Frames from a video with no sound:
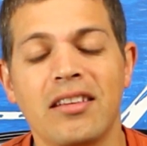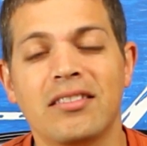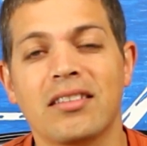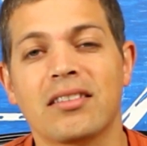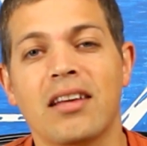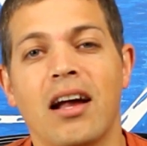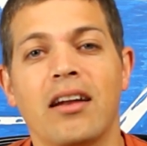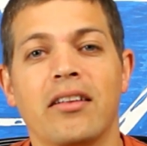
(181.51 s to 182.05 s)
these
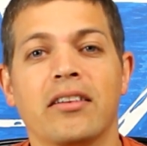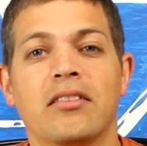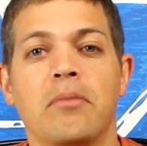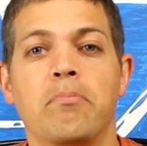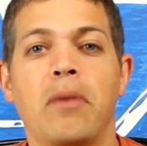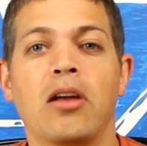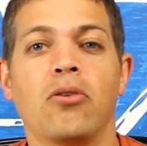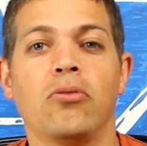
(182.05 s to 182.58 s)
as kind of like the
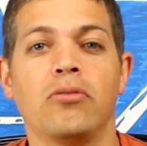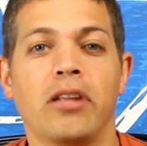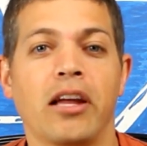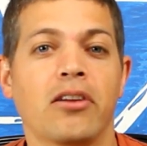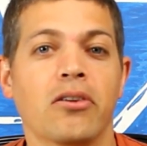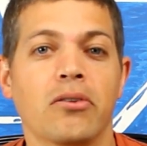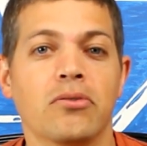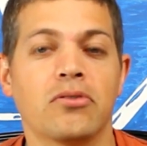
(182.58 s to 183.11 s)
metal
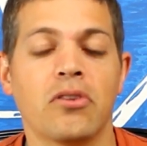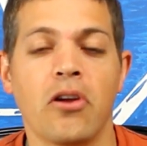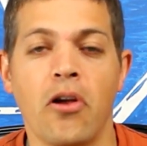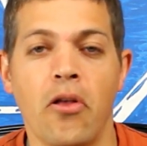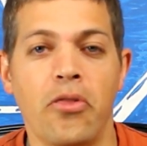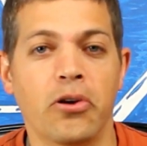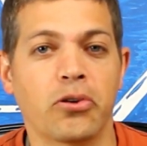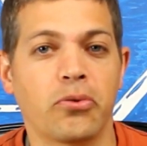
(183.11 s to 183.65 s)
Legos.
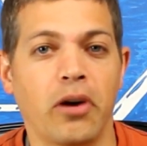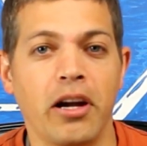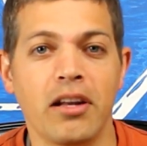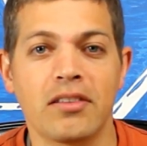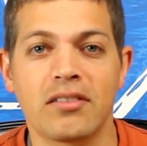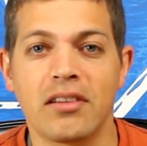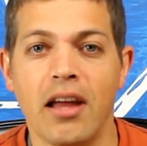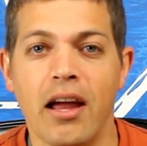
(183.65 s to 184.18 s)
They're great
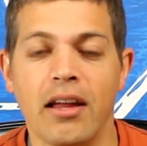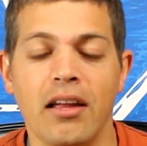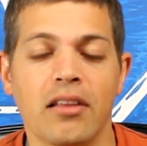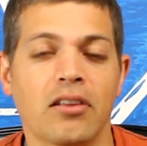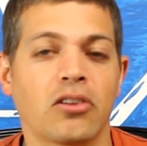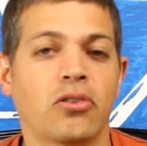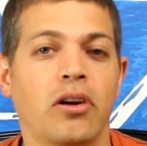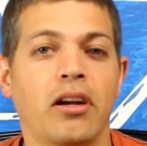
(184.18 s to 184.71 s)
at stacking,
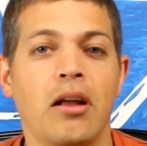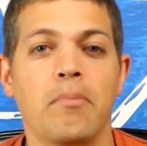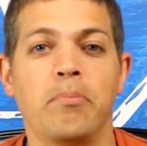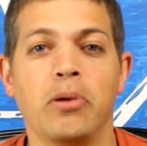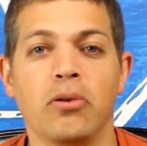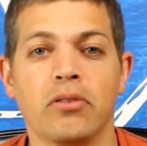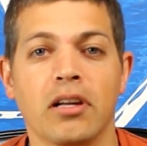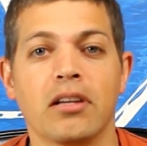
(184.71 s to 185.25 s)
they're great at
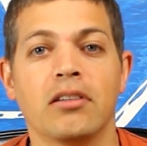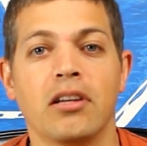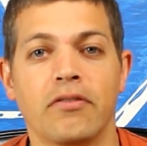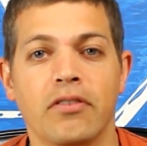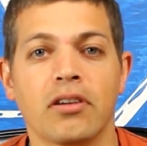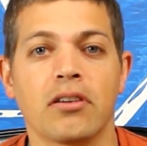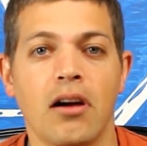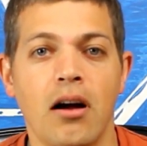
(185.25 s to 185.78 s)
building
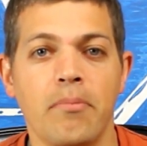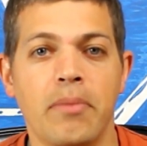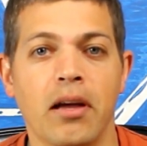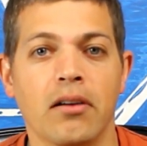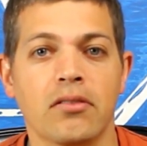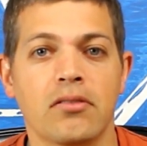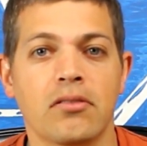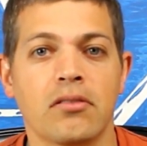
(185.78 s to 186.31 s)
different
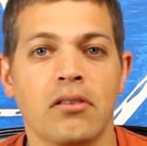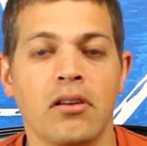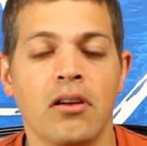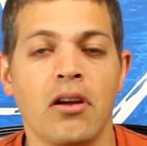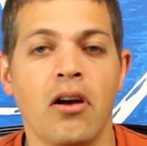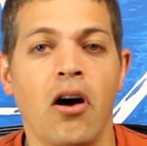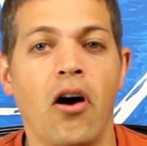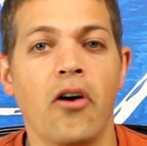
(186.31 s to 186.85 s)
compounds.
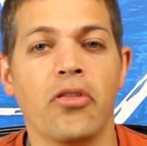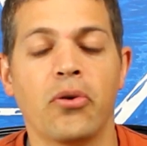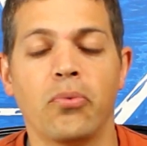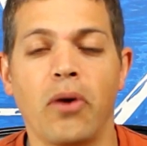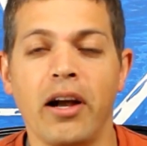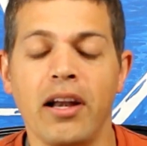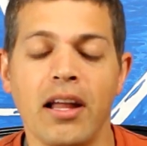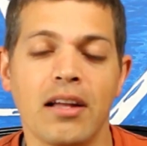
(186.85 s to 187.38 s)
On the
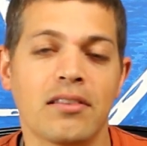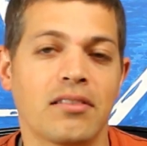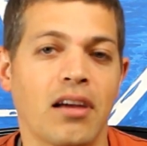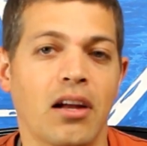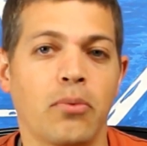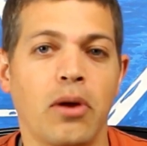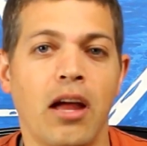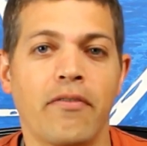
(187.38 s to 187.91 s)
right-hand
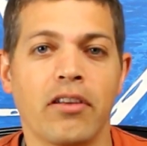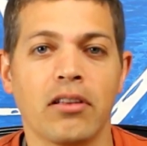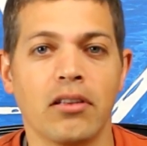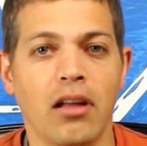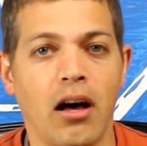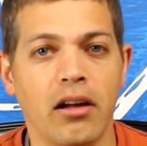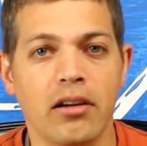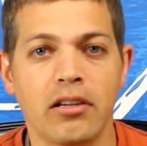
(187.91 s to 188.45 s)
side, we have a
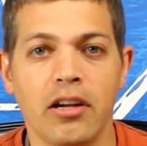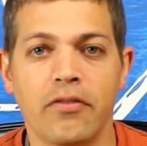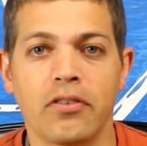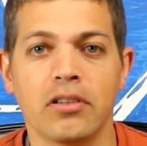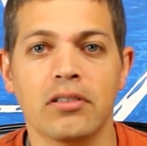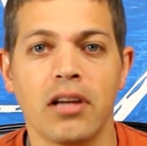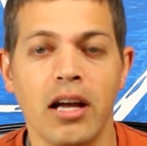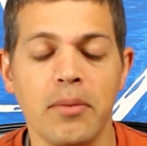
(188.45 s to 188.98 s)
lot of
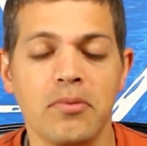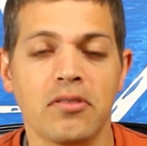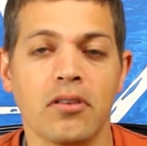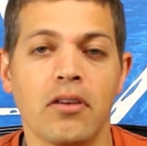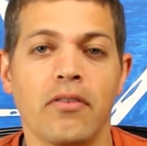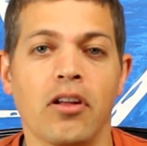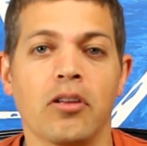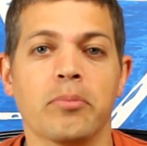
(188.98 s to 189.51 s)
different types
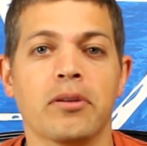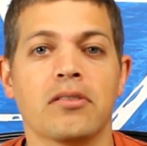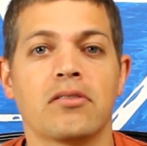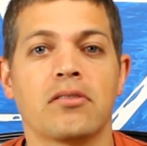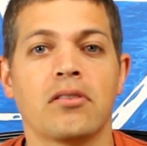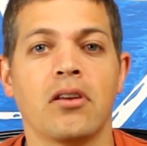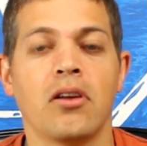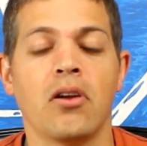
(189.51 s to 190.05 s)
of
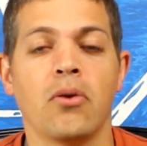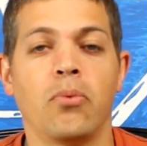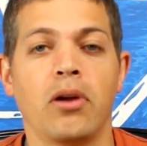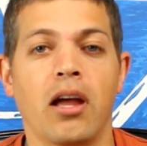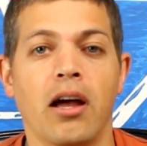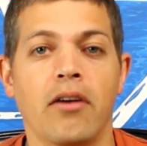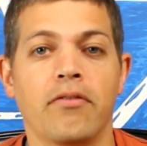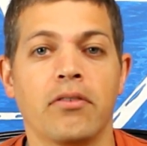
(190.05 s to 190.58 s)
elements.
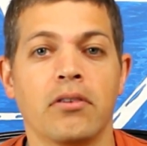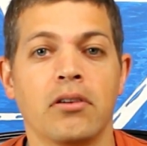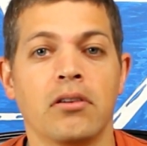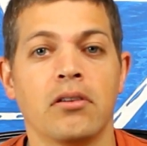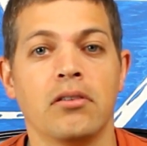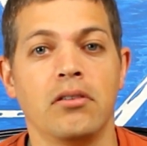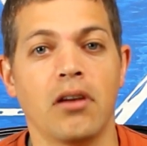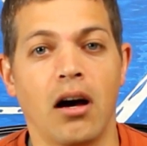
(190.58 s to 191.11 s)
We have
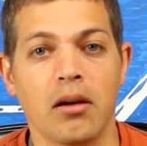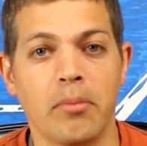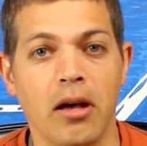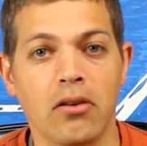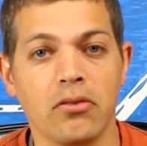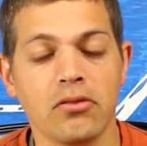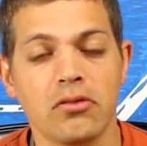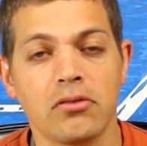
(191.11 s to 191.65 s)

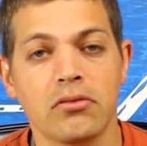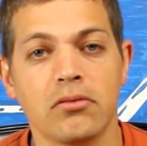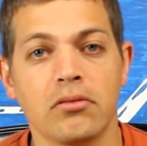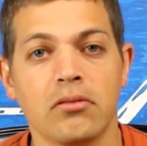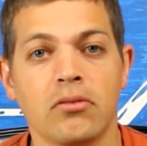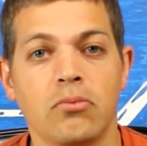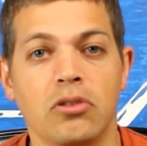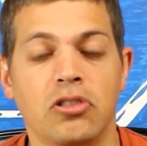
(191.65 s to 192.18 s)
nonmetals,
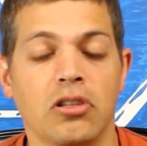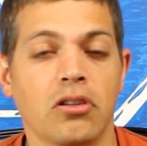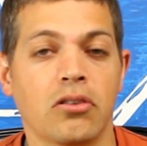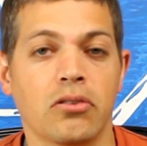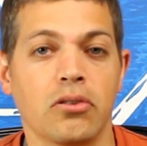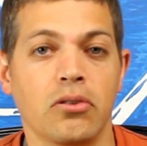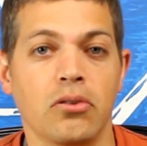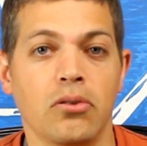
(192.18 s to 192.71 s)
which
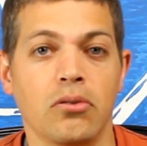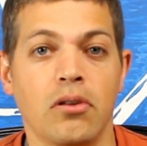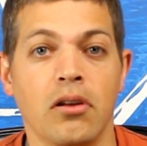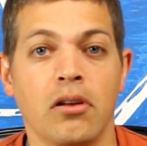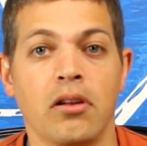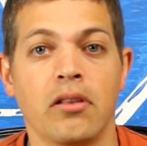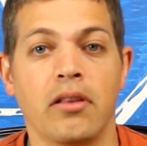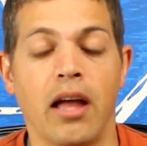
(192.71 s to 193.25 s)
include
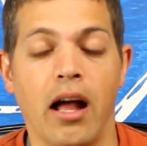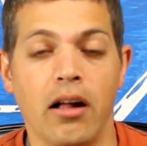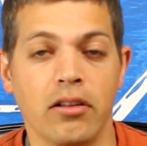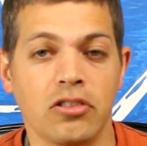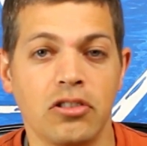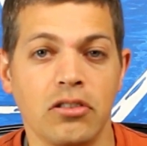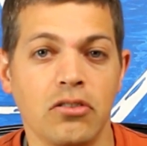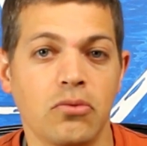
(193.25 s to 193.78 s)
the
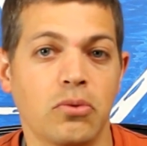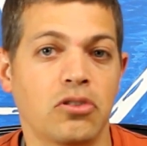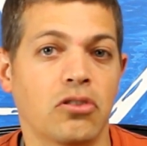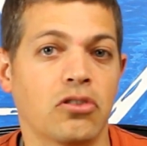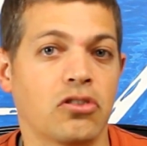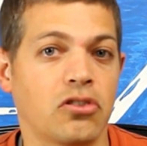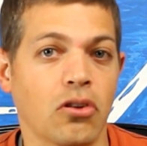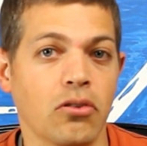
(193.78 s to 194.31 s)
halogens, which
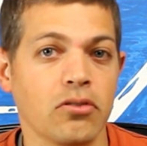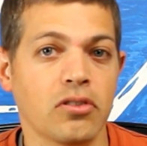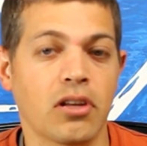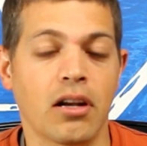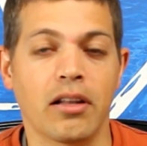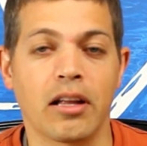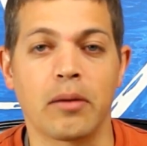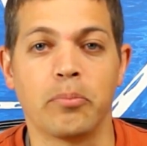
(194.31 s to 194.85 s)
are salts,
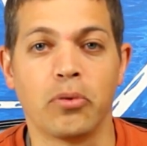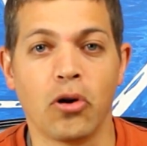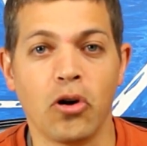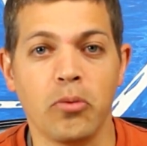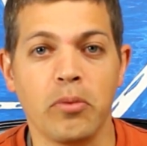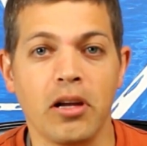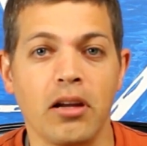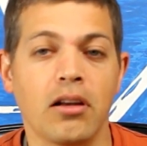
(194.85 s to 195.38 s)
kind of like
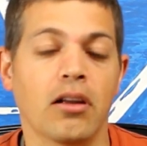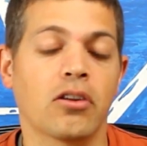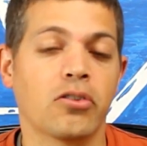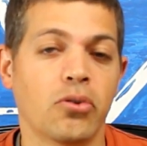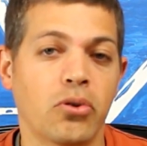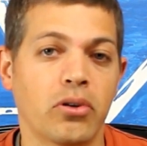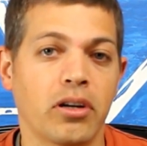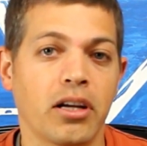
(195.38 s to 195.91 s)
bromine and
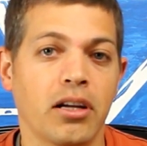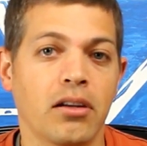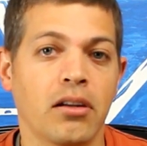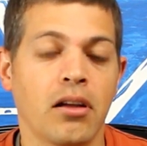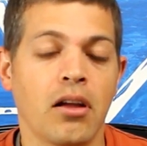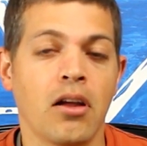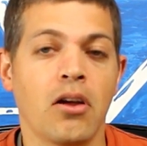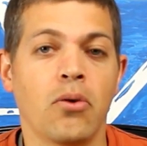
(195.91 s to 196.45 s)
chlorine.
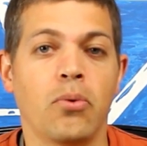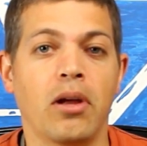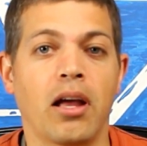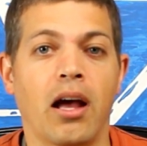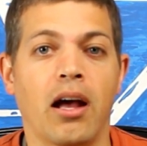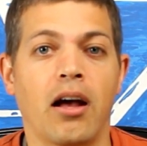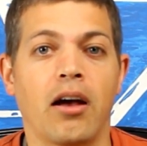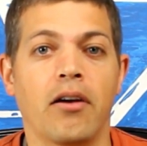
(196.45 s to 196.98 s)
We
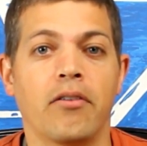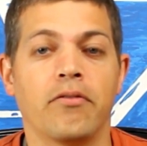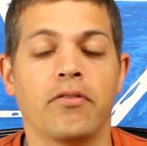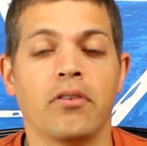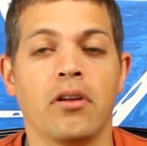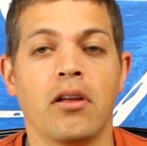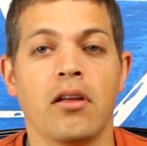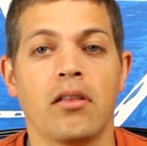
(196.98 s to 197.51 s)
have
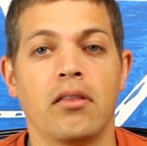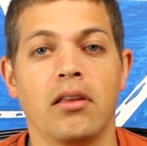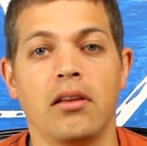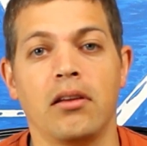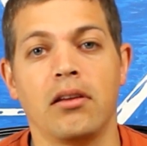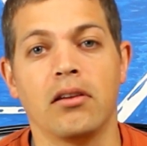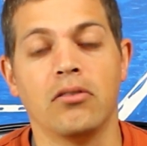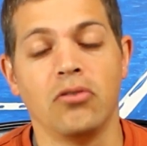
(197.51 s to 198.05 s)

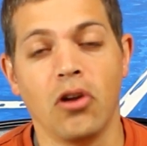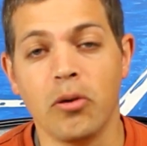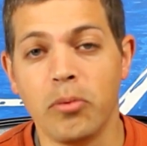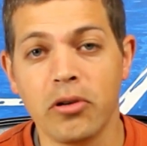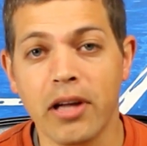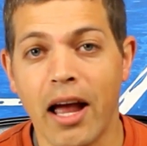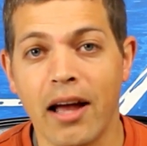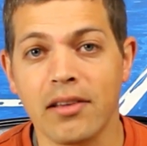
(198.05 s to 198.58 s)
the
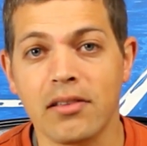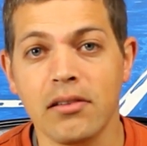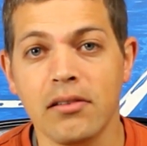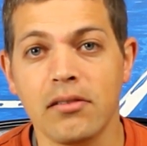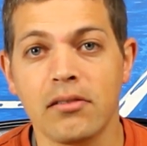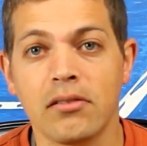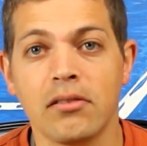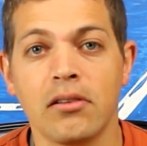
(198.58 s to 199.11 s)
noble
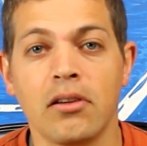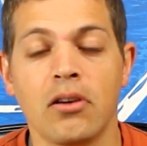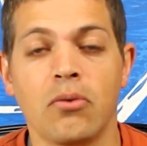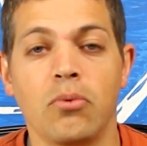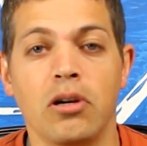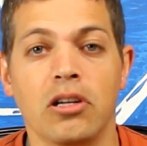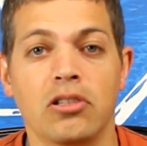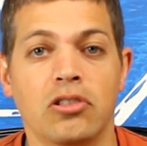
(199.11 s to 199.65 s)
gases,
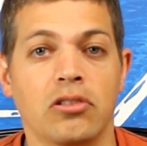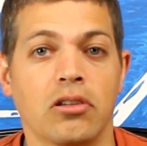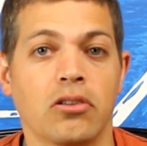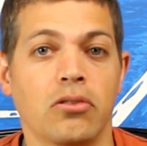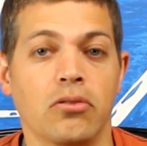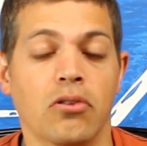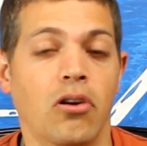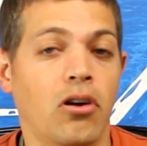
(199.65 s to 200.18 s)
which
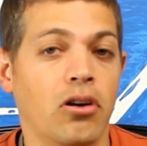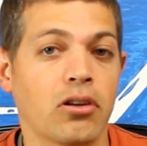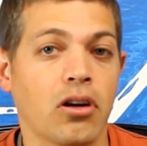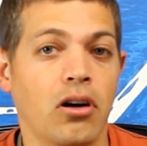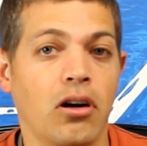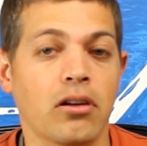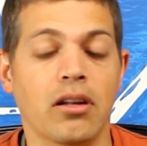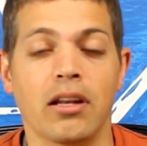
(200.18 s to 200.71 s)
include
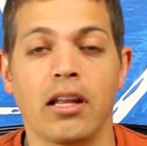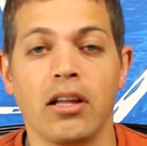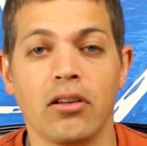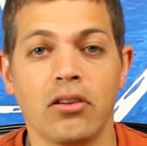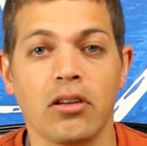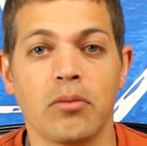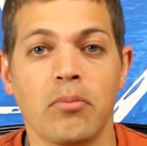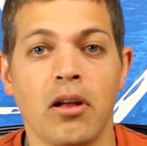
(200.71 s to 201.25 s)
argon and
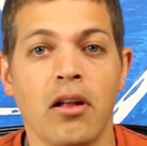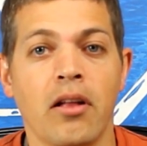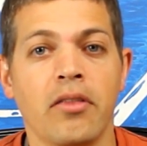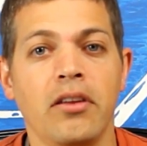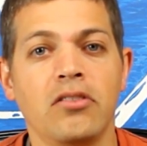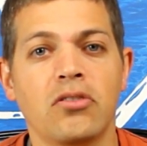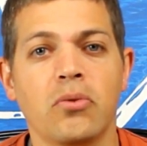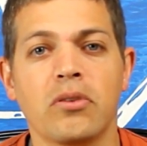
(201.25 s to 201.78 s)
helium.
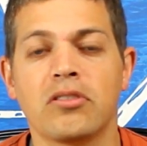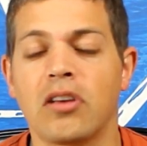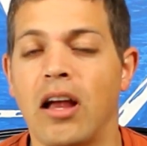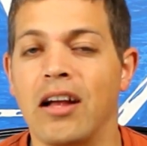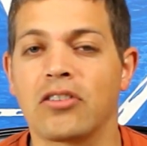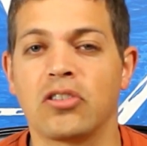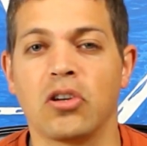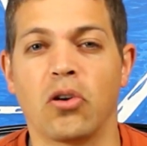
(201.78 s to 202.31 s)
These are ones that
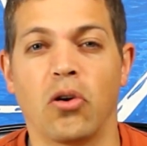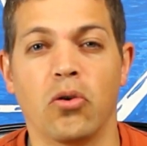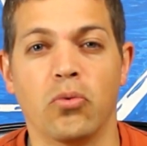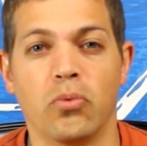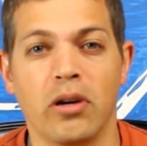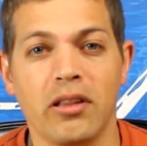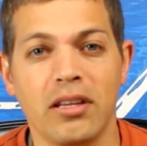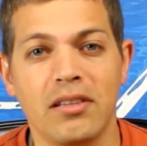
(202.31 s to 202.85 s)
actually are
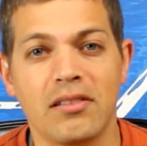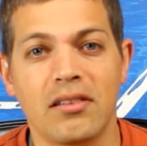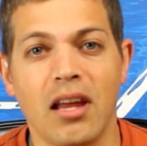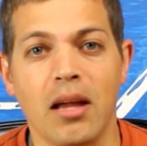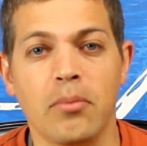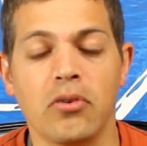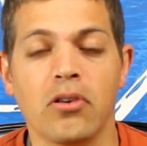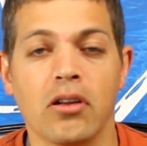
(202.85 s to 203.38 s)
really
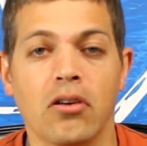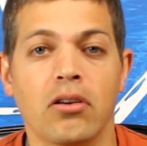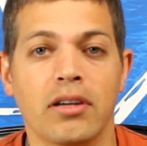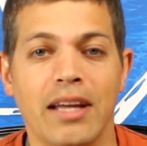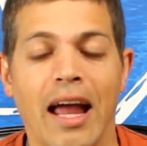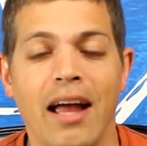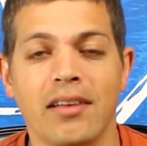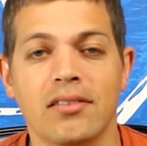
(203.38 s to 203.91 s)
stable and are
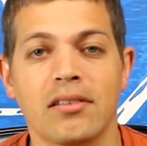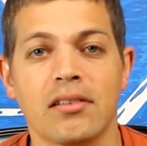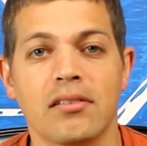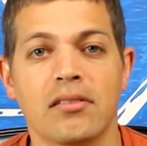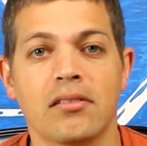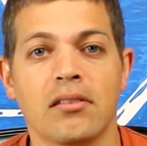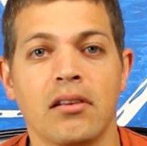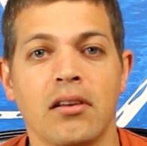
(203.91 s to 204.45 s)

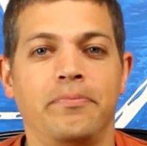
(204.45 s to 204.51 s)
gases.